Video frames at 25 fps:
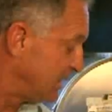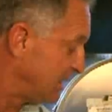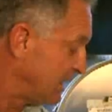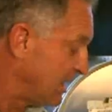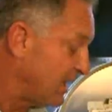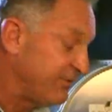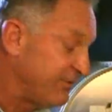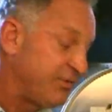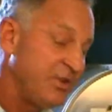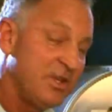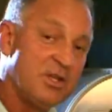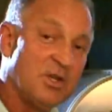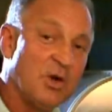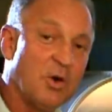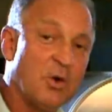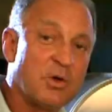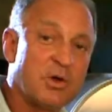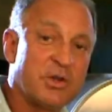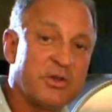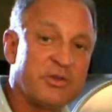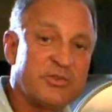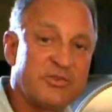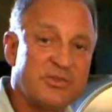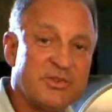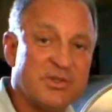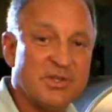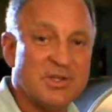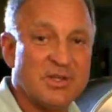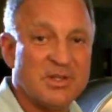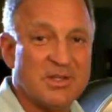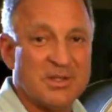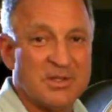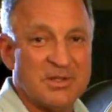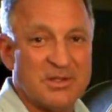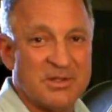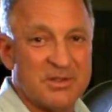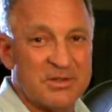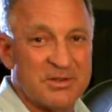Now if you notice,
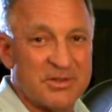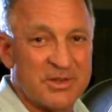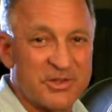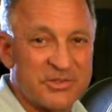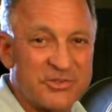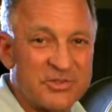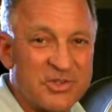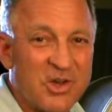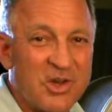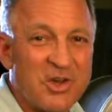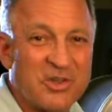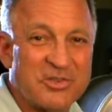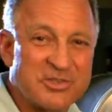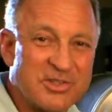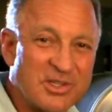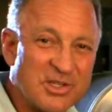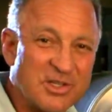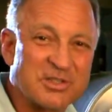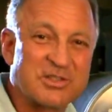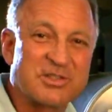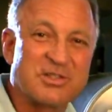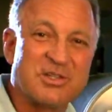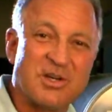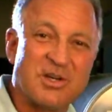the sauce looked